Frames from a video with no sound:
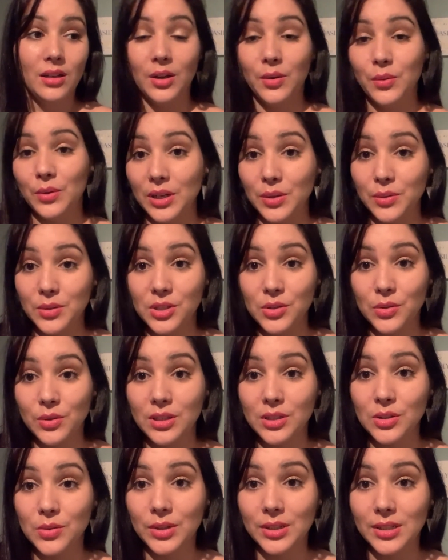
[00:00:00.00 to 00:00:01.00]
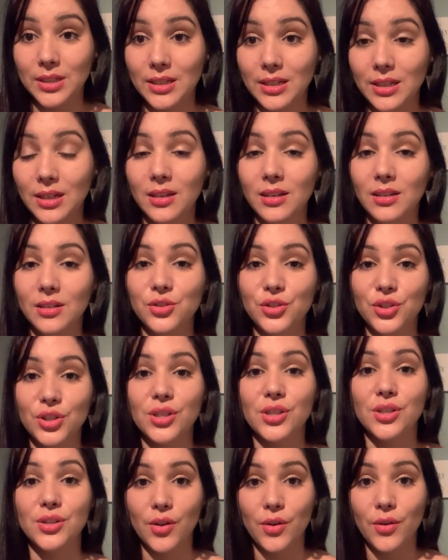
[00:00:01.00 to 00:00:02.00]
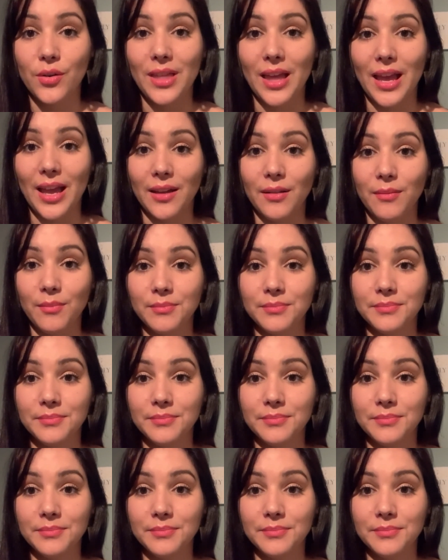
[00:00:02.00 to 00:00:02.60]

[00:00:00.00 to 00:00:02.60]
when it was twenty twenty, just know that